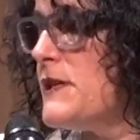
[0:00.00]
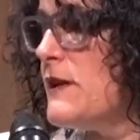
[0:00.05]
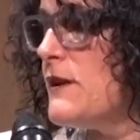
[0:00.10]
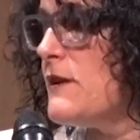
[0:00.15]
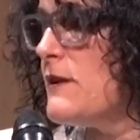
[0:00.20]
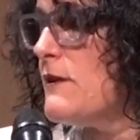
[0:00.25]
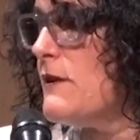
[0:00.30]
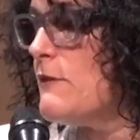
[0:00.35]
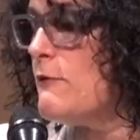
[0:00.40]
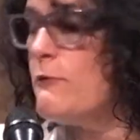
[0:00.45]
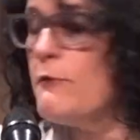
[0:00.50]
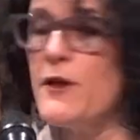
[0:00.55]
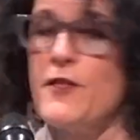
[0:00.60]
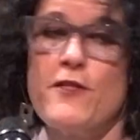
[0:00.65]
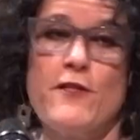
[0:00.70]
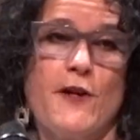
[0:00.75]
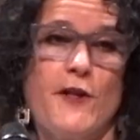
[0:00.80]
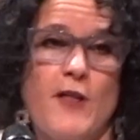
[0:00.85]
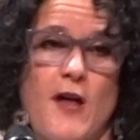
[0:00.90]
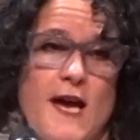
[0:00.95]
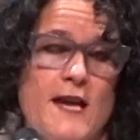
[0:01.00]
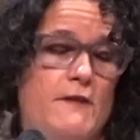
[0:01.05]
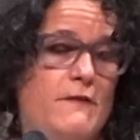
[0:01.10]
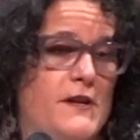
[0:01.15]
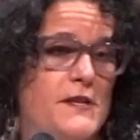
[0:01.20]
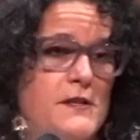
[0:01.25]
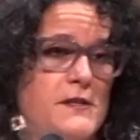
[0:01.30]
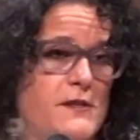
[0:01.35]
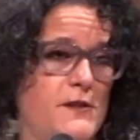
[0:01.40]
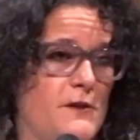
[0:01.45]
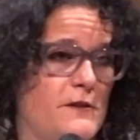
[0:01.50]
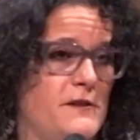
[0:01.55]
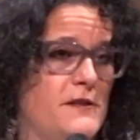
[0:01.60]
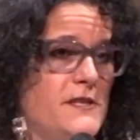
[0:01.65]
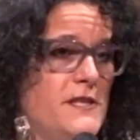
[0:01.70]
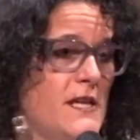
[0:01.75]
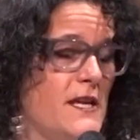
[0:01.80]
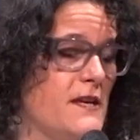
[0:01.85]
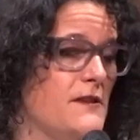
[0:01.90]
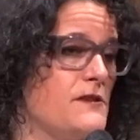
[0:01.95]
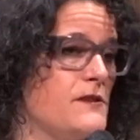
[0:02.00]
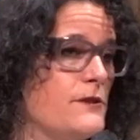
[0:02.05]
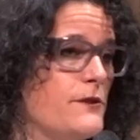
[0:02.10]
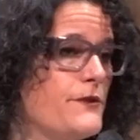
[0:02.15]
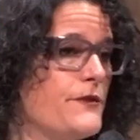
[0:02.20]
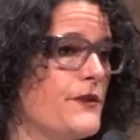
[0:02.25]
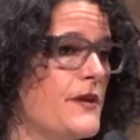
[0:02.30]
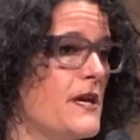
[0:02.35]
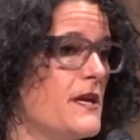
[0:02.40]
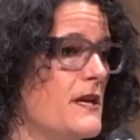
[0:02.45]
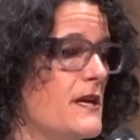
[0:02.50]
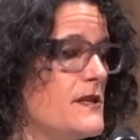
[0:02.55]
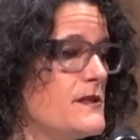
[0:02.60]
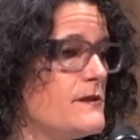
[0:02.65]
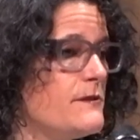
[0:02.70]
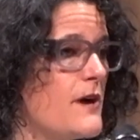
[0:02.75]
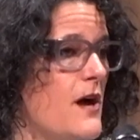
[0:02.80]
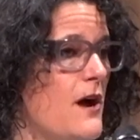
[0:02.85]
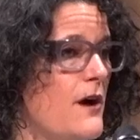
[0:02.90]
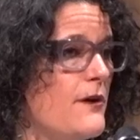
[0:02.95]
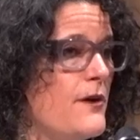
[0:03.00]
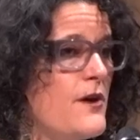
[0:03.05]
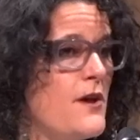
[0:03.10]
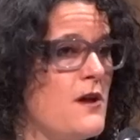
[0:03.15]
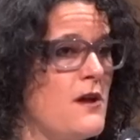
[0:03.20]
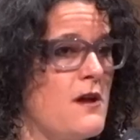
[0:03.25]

and with a lot of uncertainty, and certainly in Israel,